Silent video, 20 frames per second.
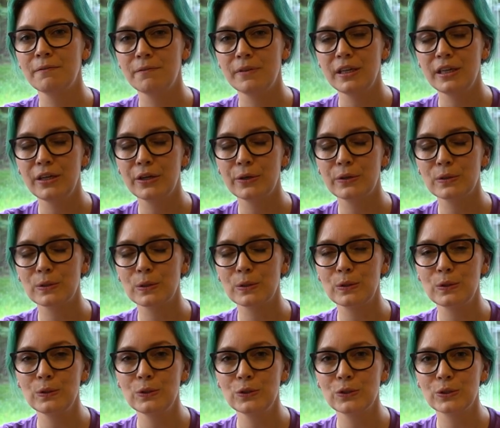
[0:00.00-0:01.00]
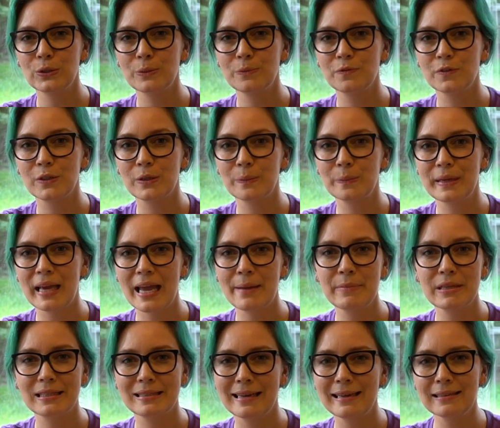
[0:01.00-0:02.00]
videos on YouTube from
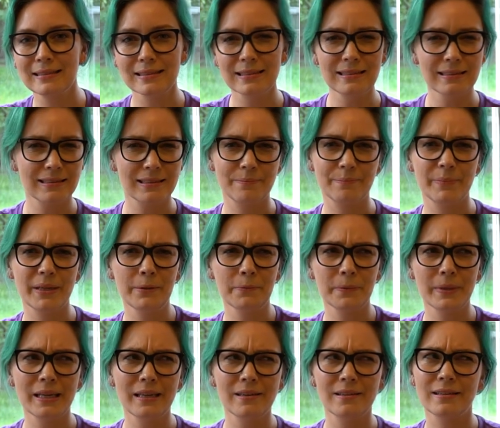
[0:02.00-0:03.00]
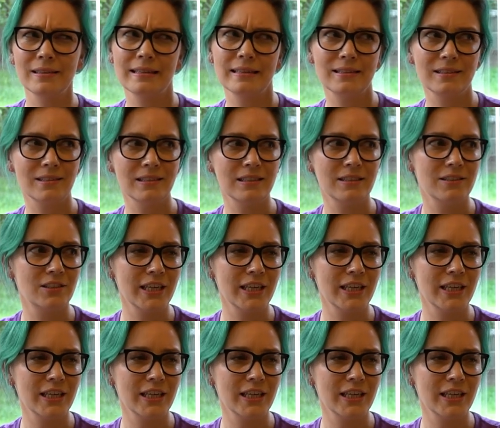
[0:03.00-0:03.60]
Gamers Nexus and Bitwit and